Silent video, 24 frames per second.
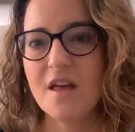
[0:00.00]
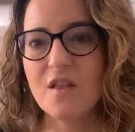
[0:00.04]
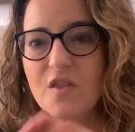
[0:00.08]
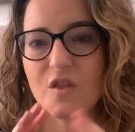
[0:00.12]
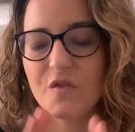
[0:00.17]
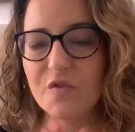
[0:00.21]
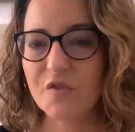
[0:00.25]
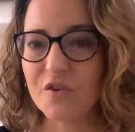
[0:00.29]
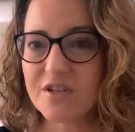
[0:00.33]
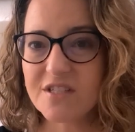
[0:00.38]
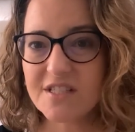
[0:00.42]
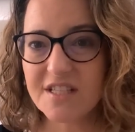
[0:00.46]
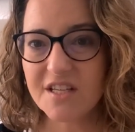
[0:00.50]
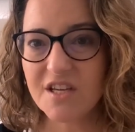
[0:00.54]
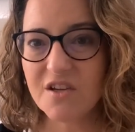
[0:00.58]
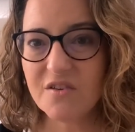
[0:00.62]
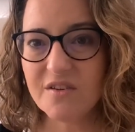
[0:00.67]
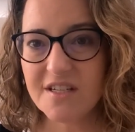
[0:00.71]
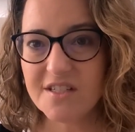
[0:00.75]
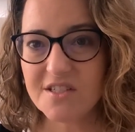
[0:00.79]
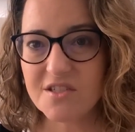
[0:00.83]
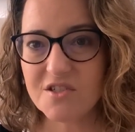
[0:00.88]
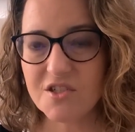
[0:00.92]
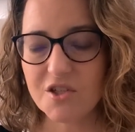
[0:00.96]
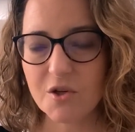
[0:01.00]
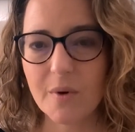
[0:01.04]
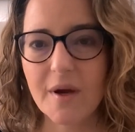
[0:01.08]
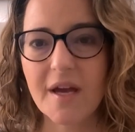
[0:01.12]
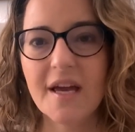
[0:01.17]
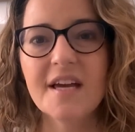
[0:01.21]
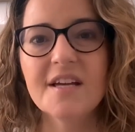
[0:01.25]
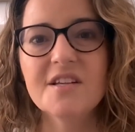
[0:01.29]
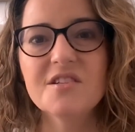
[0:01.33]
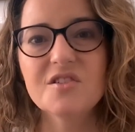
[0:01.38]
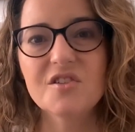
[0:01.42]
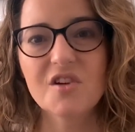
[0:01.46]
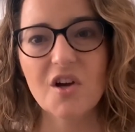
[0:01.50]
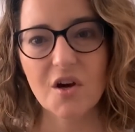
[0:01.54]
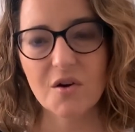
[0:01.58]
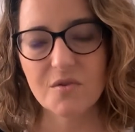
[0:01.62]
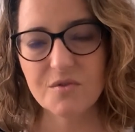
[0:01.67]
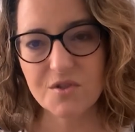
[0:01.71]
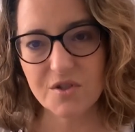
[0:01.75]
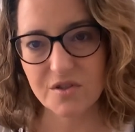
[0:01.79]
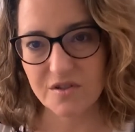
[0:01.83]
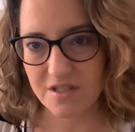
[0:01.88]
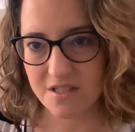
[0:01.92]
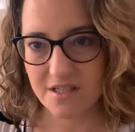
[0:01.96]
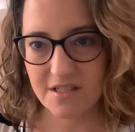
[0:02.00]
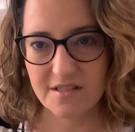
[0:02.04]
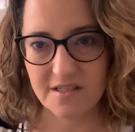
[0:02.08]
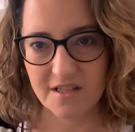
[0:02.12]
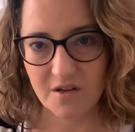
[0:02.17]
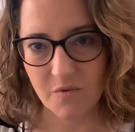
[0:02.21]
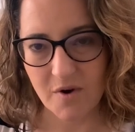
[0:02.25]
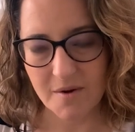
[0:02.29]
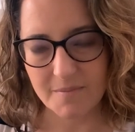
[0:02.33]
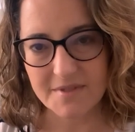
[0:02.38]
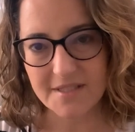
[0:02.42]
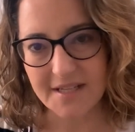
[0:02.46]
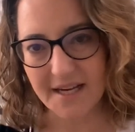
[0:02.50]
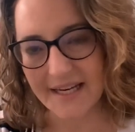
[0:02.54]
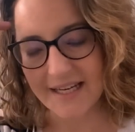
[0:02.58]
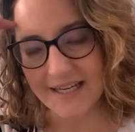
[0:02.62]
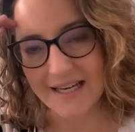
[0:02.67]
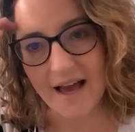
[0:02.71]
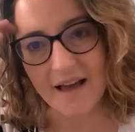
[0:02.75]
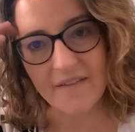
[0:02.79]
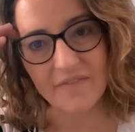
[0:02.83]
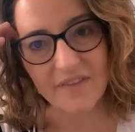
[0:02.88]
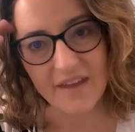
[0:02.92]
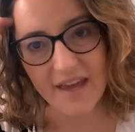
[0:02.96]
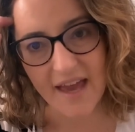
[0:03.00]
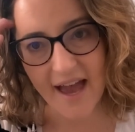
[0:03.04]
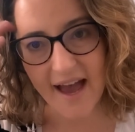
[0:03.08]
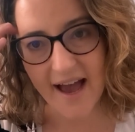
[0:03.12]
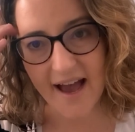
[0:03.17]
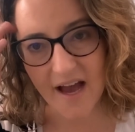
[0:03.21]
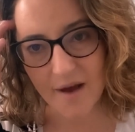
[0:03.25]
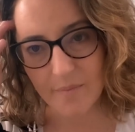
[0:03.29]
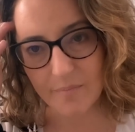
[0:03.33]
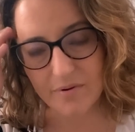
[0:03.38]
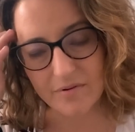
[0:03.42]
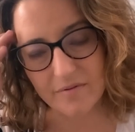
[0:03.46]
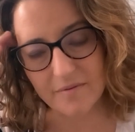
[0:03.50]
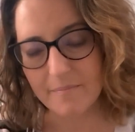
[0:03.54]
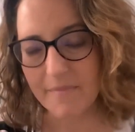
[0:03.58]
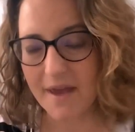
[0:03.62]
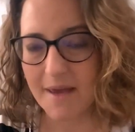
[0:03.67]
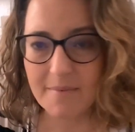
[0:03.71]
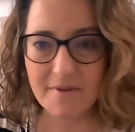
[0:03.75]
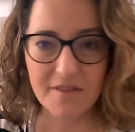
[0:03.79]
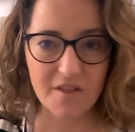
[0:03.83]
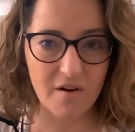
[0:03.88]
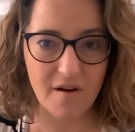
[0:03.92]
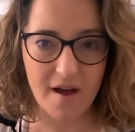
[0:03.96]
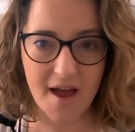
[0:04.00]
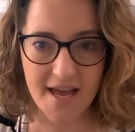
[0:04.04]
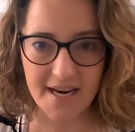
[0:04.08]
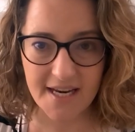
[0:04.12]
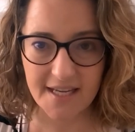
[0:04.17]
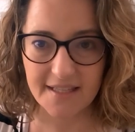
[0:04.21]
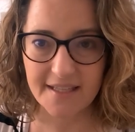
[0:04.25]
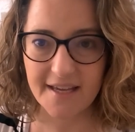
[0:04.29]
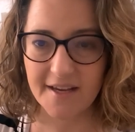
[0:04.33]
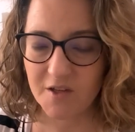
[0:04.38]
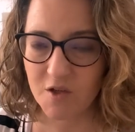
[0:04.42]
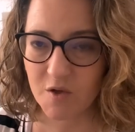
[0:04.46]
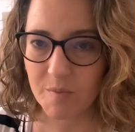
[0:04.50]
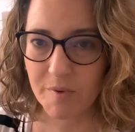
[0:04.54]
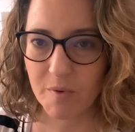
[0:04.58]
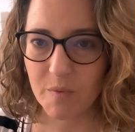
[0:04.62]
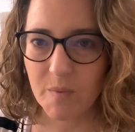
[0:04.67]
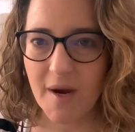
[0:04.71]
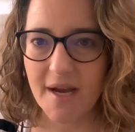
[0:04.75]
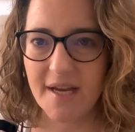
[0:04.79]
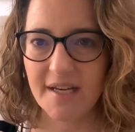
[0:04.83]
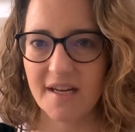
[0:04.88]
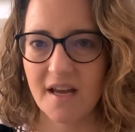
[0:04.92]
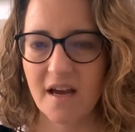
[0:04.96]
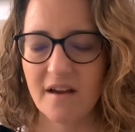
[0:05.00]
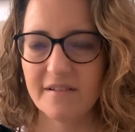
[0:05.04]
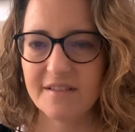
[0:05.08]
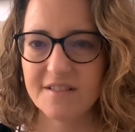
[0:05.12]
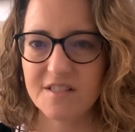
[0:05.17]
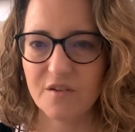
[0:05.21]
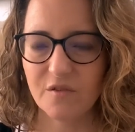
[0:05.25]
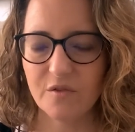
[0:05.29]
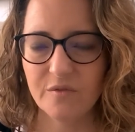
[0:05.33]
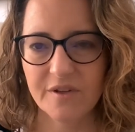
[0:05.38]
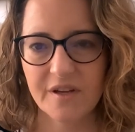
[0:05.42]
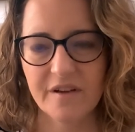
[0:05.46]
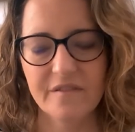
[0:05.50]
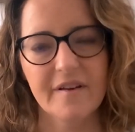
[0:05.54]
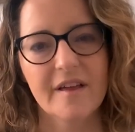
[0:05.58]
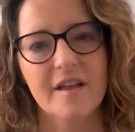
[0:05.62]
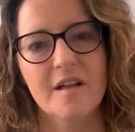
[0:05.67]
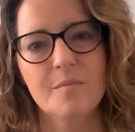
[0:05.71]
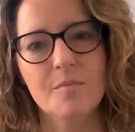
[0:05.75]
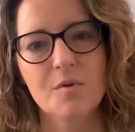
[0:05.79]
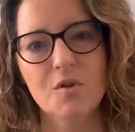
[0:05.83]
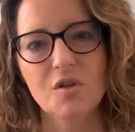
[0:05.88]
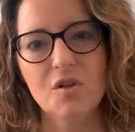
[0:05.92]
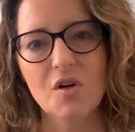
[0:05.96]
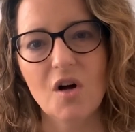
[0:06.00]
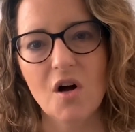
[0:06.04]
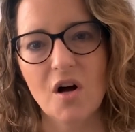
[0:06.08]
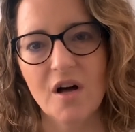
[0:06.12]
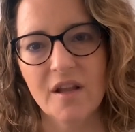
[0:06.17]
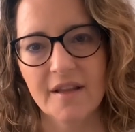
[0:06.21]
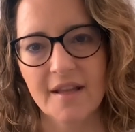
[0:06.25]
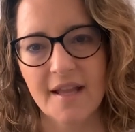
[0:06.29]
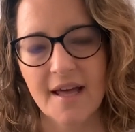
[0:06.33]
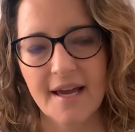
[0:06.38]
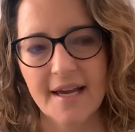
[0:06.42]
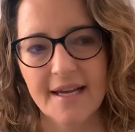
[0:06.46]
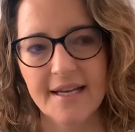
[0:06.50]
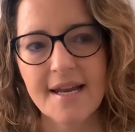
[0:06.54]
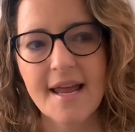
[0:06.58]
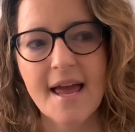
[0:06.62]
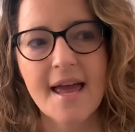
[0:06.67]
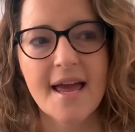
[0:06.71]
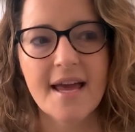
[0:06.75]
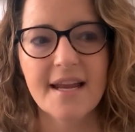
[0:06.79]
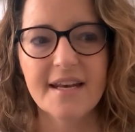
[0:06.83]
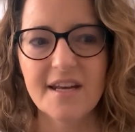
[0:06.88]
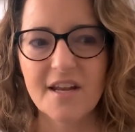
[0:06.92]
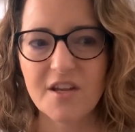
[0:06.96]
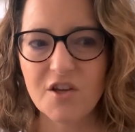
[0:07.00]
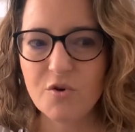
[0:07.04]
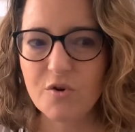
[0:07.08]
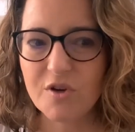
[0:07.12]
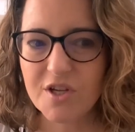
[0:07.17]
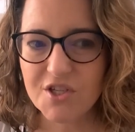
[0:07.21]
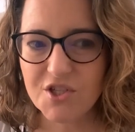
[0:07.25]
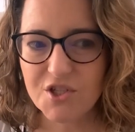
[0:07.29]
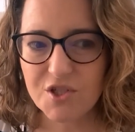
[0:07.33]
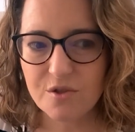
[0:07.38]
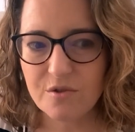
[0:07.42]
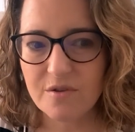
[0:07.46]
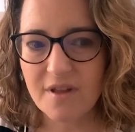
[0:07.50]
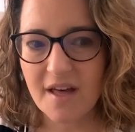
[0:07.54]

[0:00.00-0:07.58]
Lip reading: The first thing you need to do is go to the Disney website, not the app. Maybe they'll add it later, but right now it's only available online. Now you can do